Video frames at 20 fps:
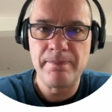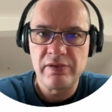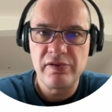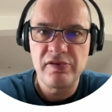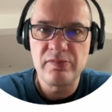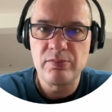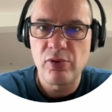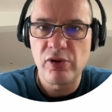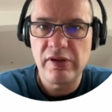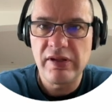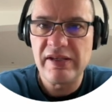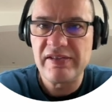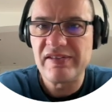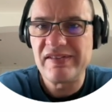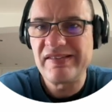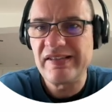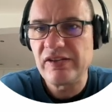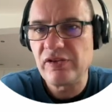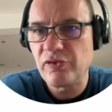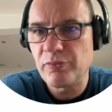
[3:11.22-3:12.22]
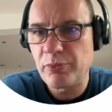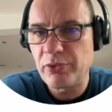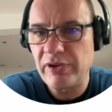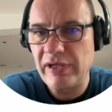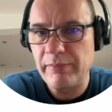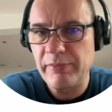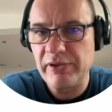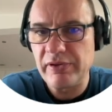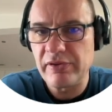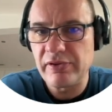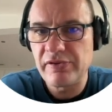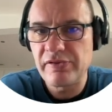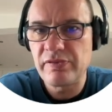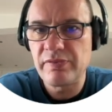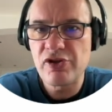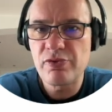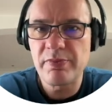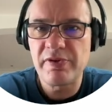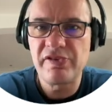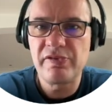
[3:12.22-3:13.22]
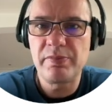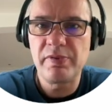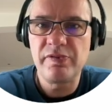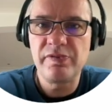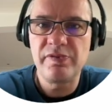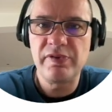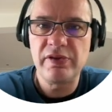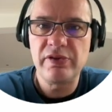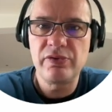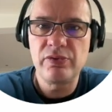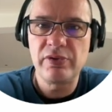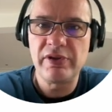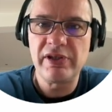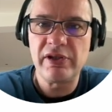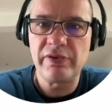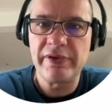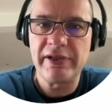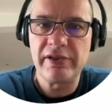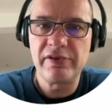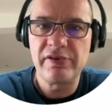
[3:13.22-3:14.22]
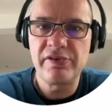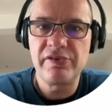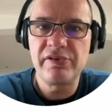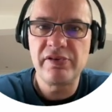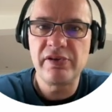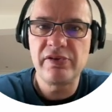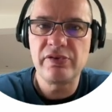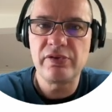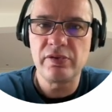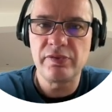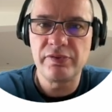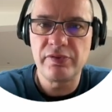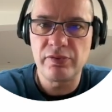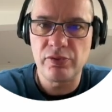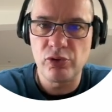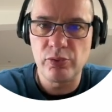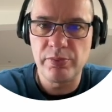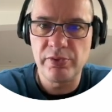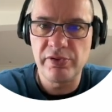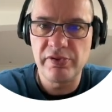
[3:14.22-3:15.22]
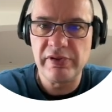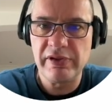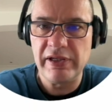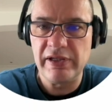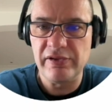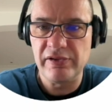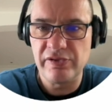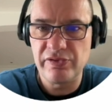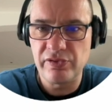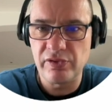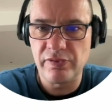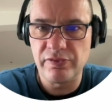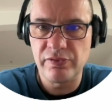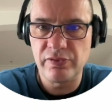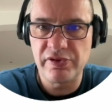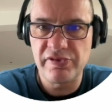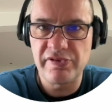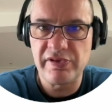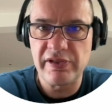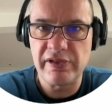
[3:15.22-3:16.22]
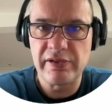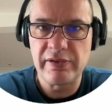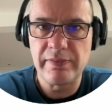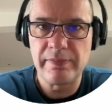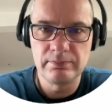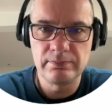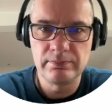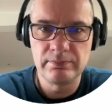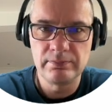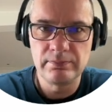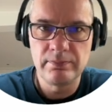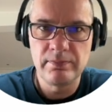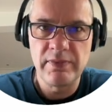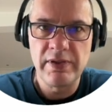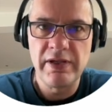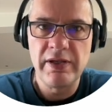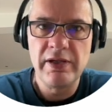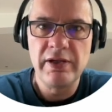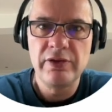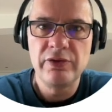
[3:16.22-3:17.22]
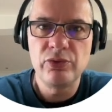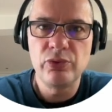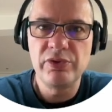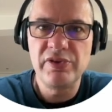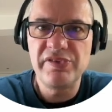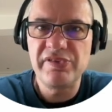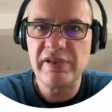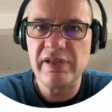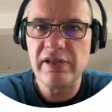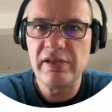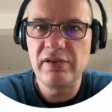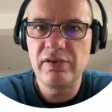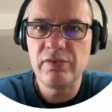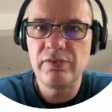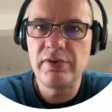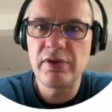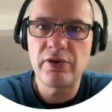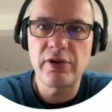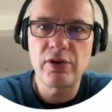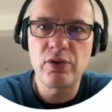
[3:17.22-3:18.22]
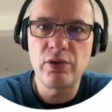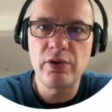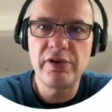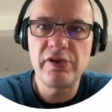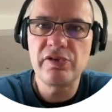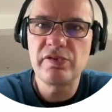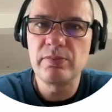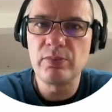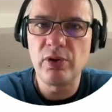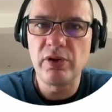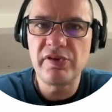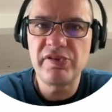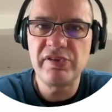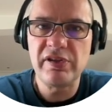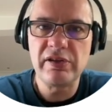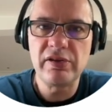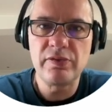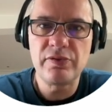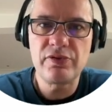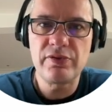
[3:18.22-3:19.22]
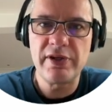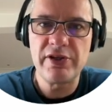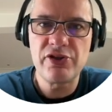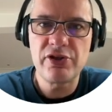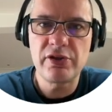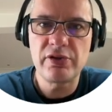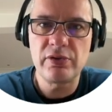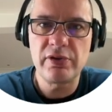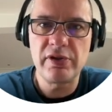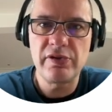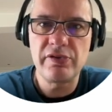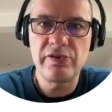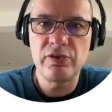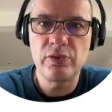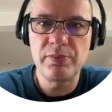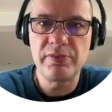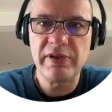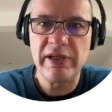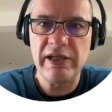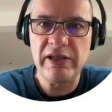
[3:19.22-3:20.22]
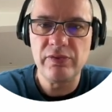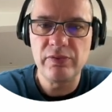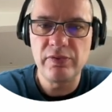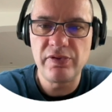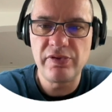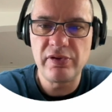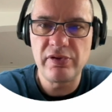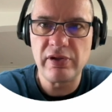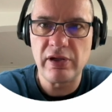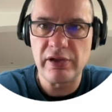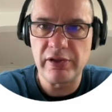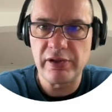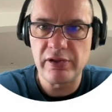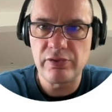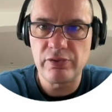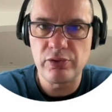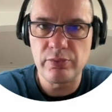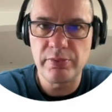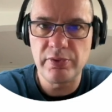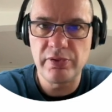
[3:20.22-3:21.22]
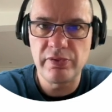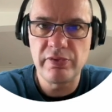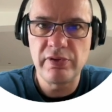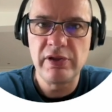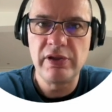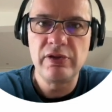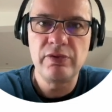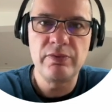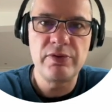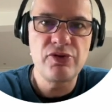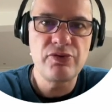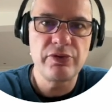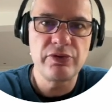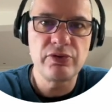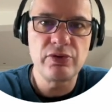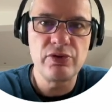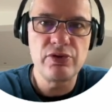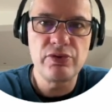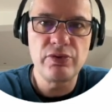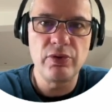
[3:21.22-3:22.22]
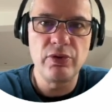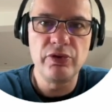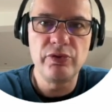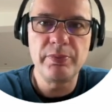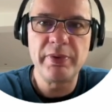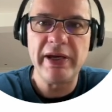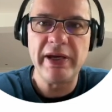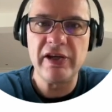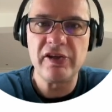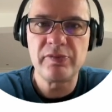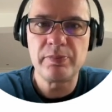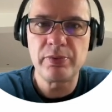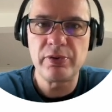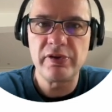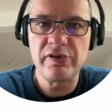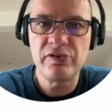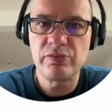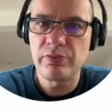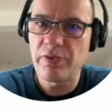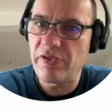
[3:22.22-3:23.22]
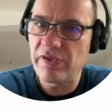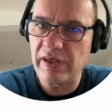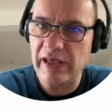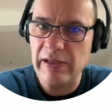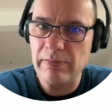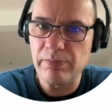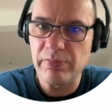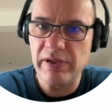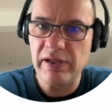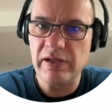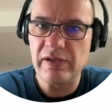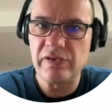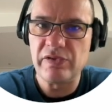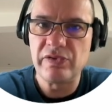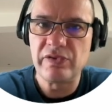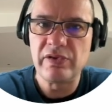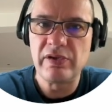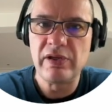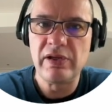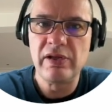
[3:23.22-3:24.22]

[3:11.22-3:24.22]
This model has a set of parameters which must be fit to the characteristics of the robot and its software stack. To this end, we record a small set of trajectories obtained with the target robot, which was controlled by experts with gamepads.